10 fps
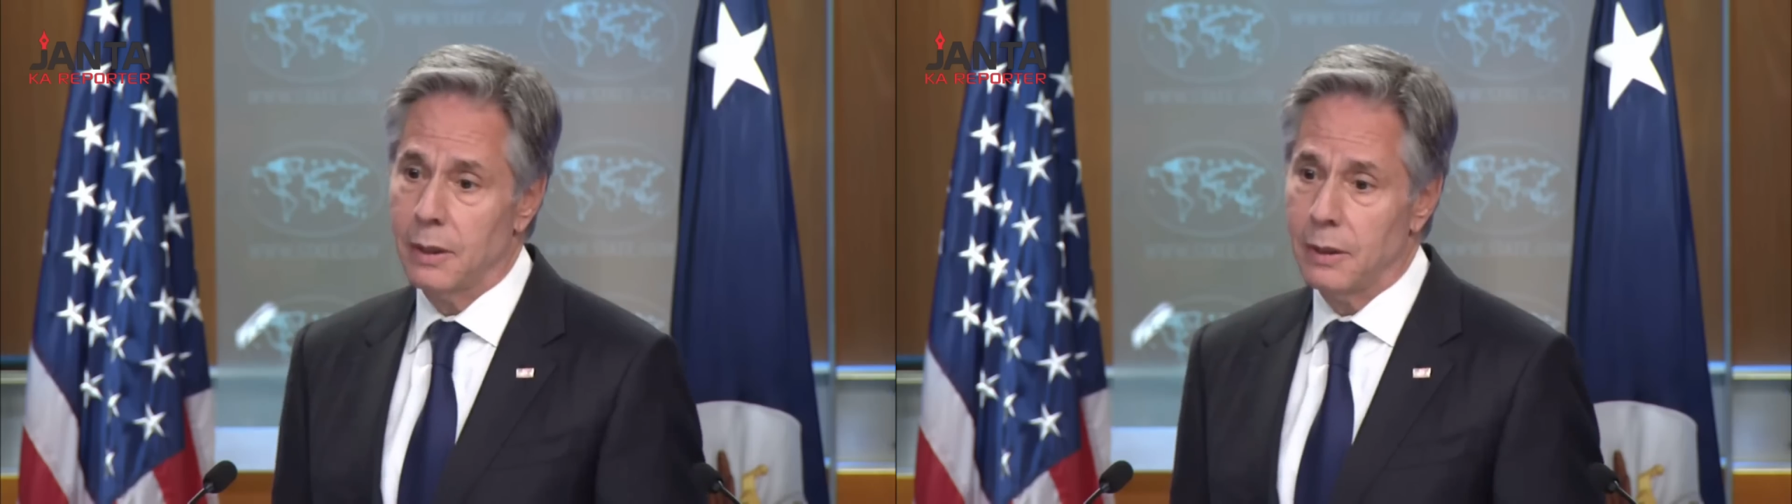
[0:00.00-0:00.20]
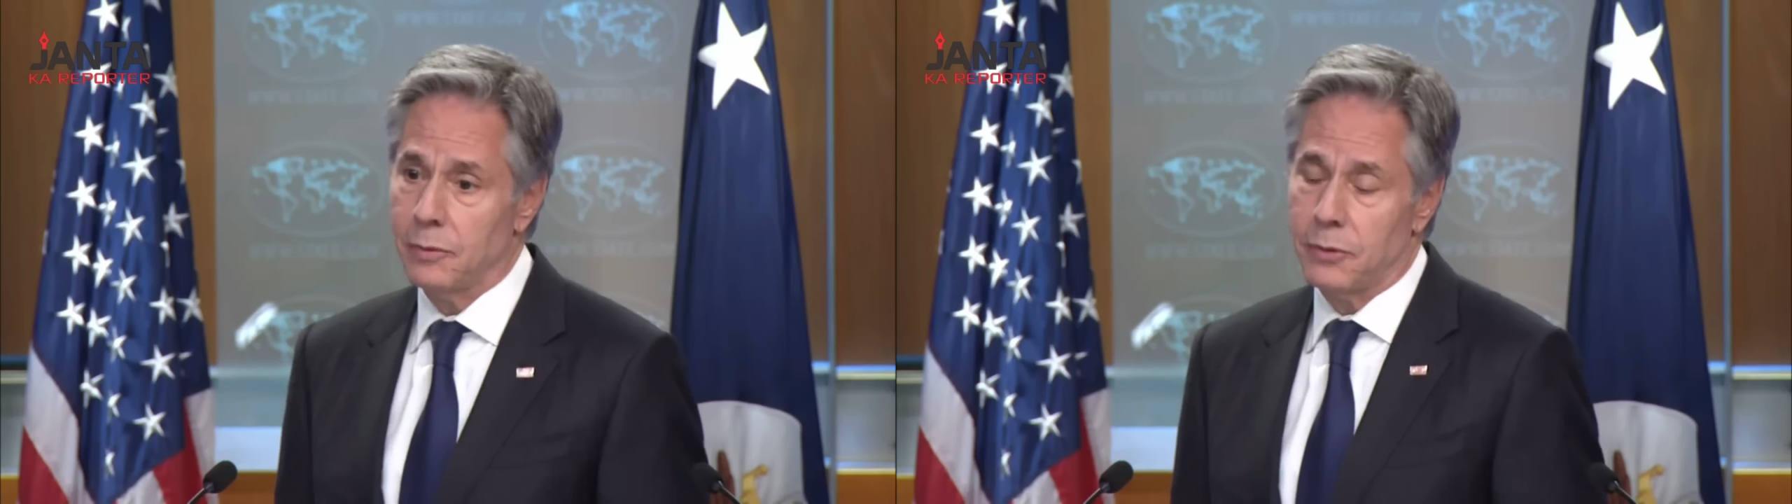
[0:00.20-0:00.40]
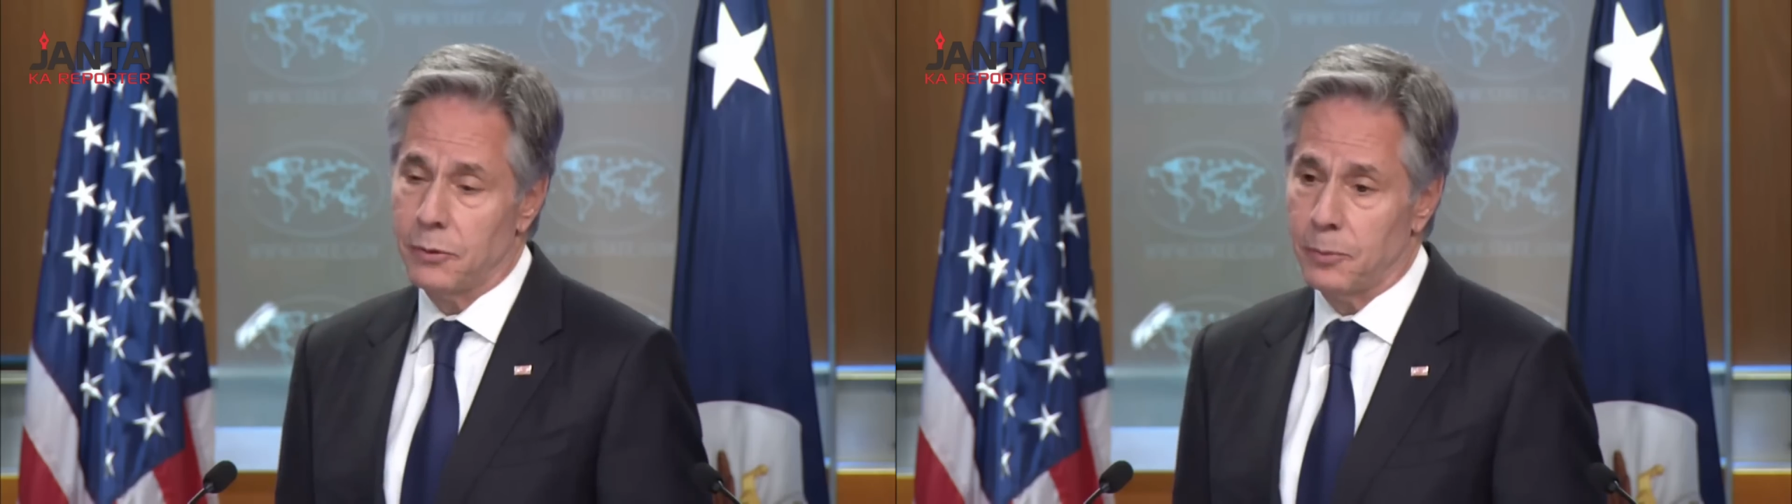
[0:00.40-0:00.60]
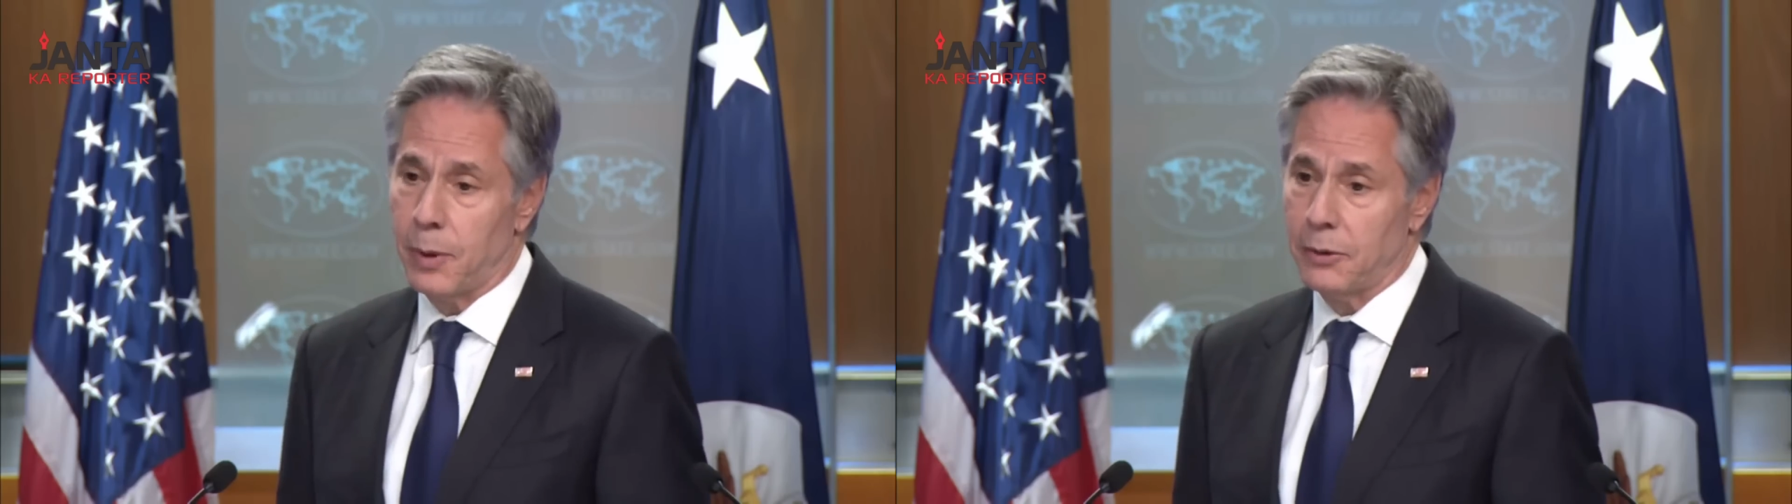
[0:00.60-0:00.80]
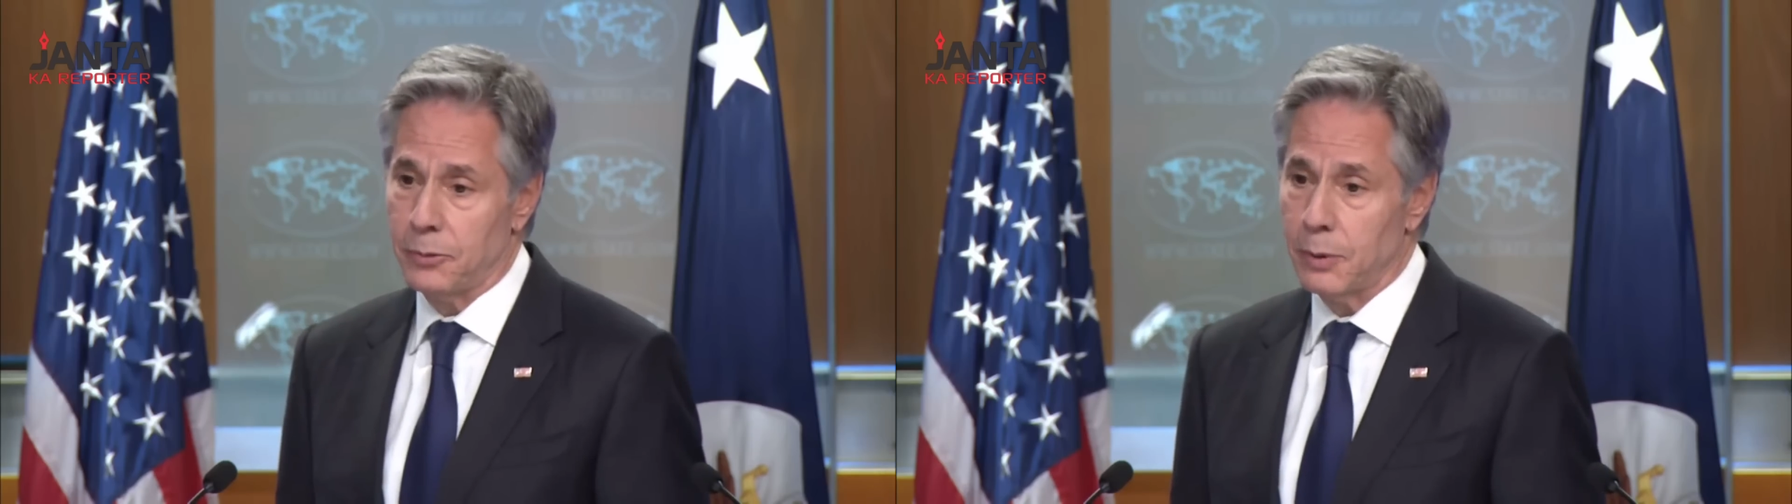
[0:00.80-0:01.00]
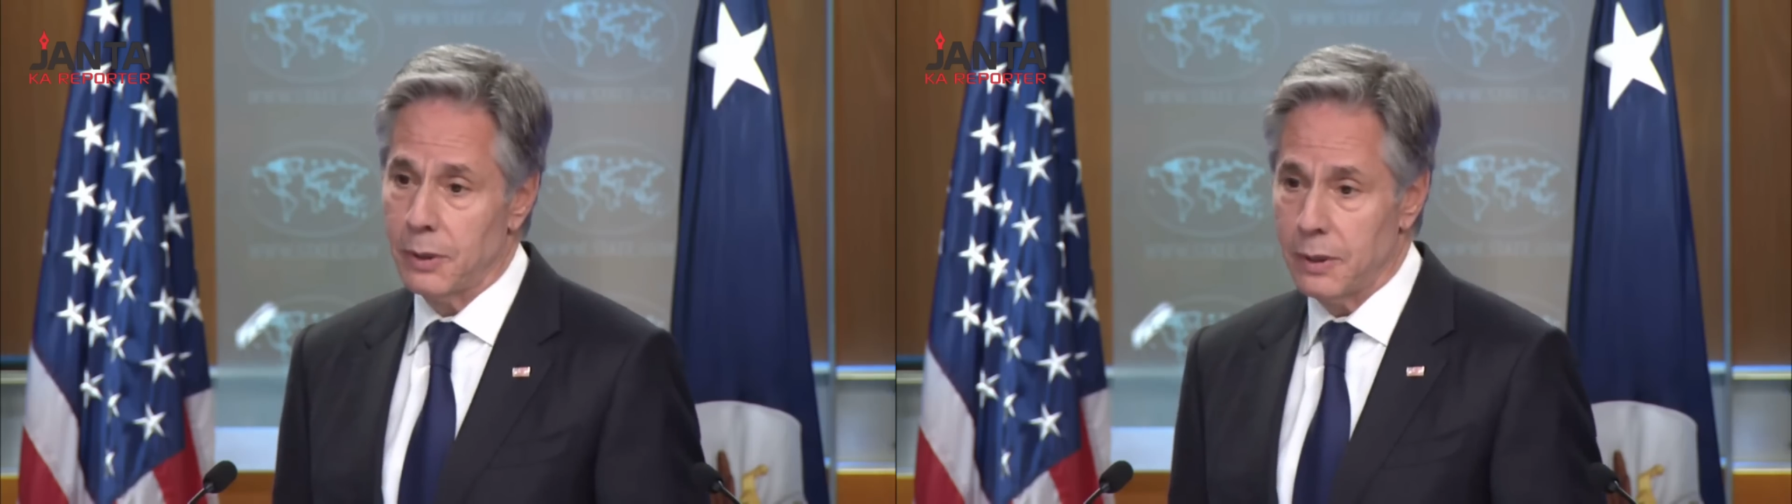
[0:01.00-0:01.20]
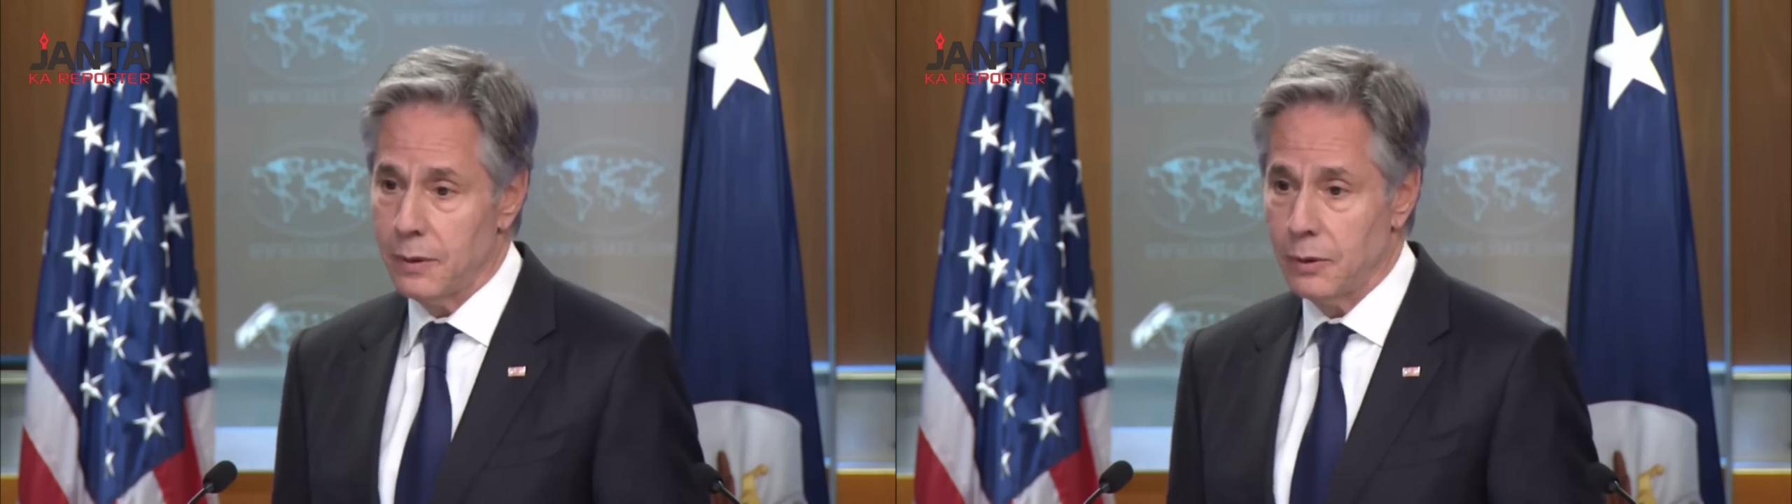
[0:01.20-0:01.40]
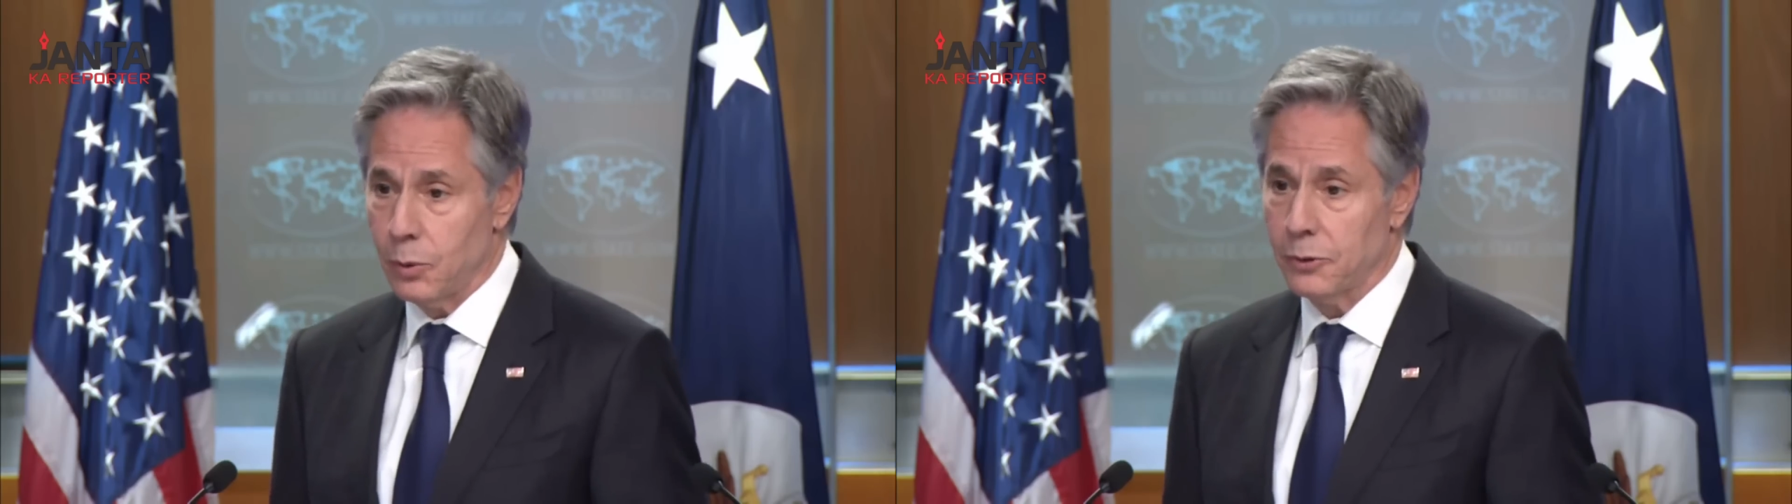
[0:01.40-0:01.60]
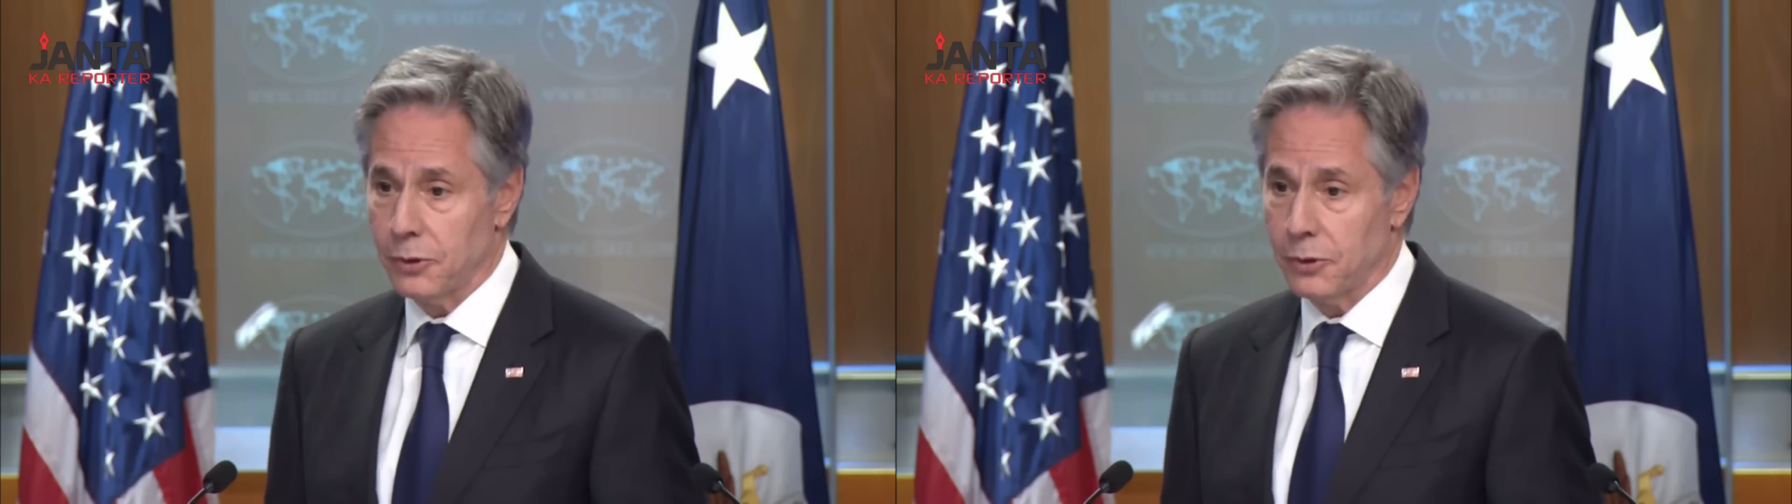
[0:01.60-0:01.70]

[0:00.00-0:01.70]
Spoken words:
if there's a possibility that U.S.